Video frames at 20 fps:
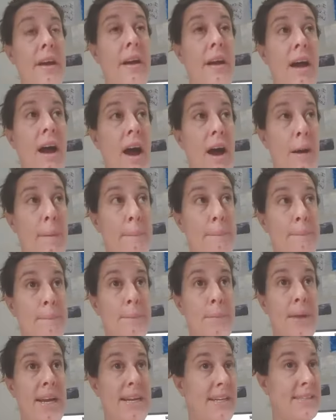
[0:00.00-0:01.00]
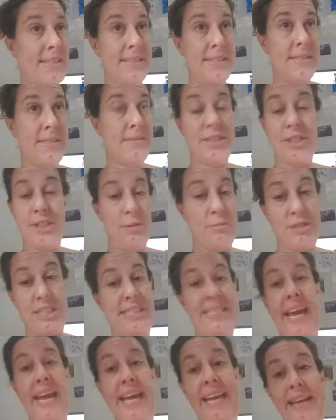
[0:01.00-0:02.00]
And you don't just
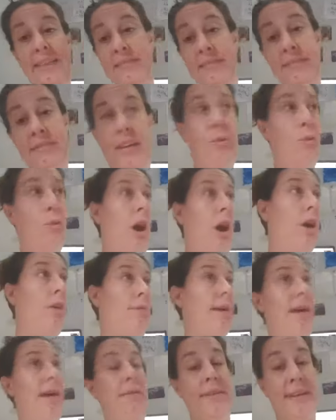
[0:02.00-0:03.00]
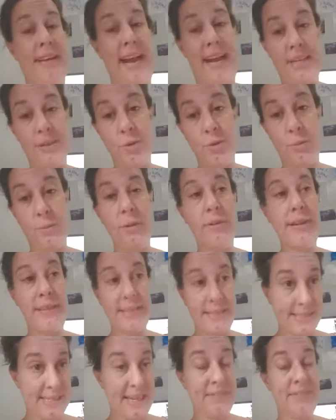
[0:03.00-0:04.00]
take it and then walk around and act normal. It's
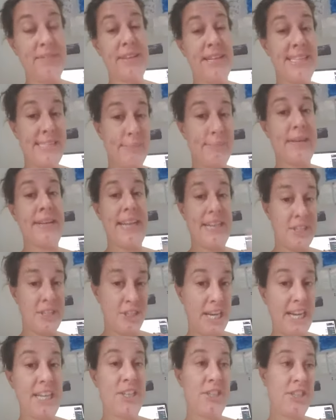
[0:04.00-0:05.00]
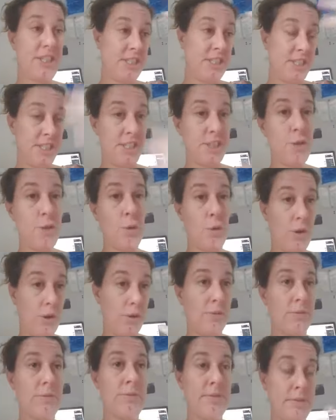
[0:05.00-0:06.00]
definitely something that changes
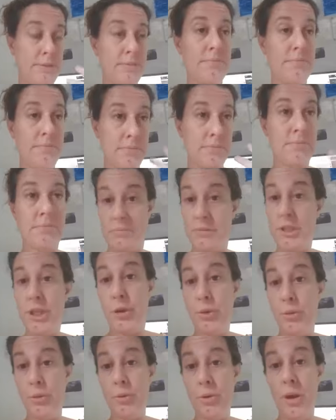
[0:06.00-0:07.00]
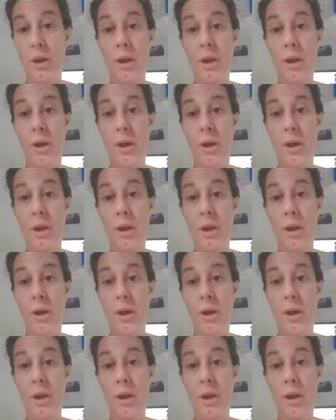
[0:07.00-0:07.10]
you.